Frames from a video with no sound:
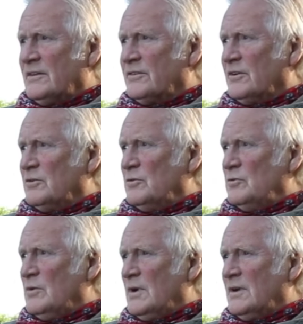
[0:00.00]

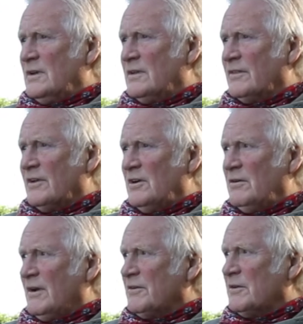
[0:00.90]
So they
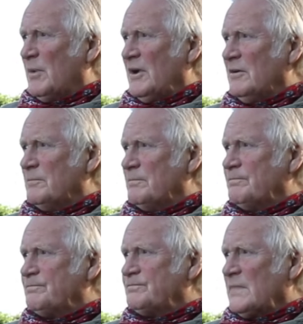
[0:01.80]
are out and about.
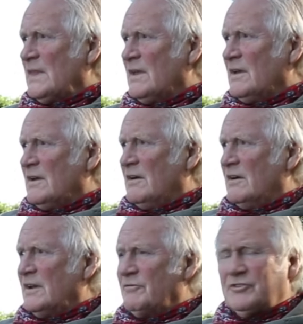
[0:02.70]

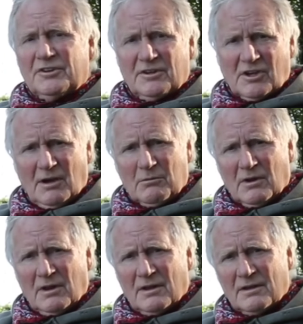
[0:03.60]
I have seen a
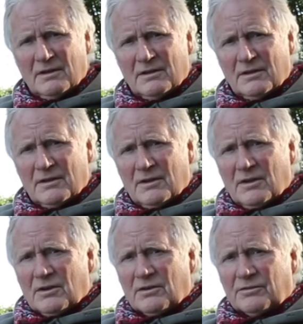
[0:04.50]
couple
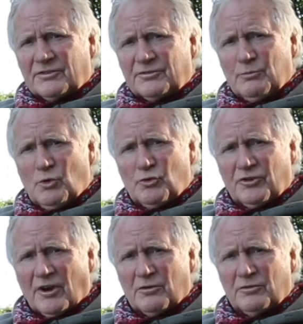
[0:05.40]
of small
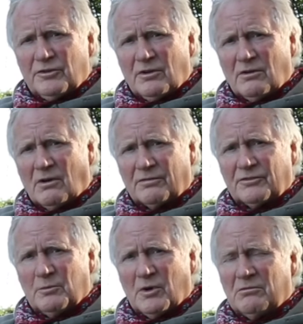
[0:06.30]
shows off
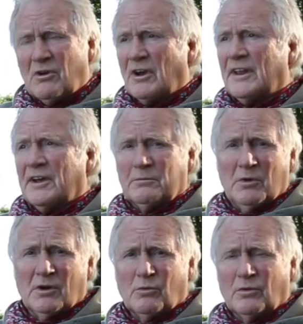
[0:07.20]
to my right out of
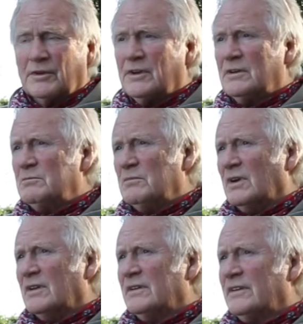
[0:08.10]
my water. But